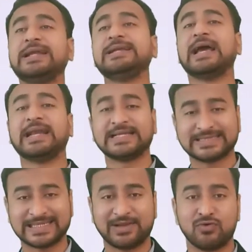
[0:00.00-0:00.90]
indirect
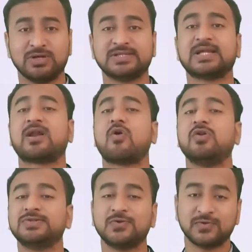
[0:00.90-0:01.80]
stakeholders are
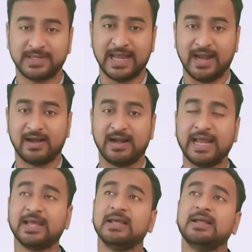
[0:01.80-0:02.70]
also there,
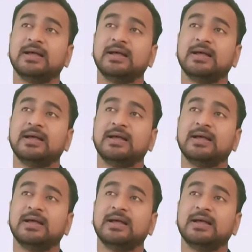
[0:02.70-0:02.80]
like